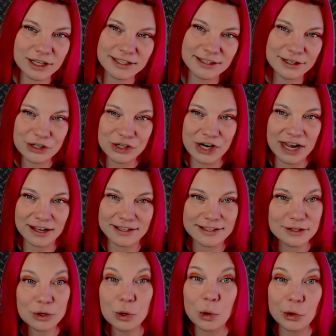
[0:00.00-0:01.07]
in their tracks, and the
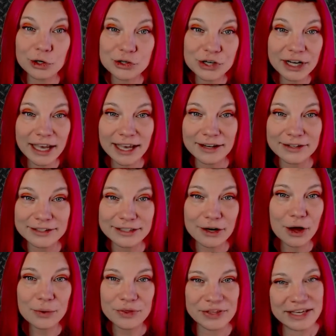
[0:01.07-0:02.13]
core truck handled it all
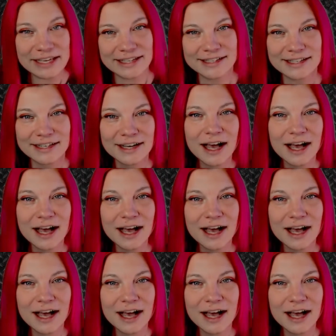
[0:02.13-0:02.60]
with ease.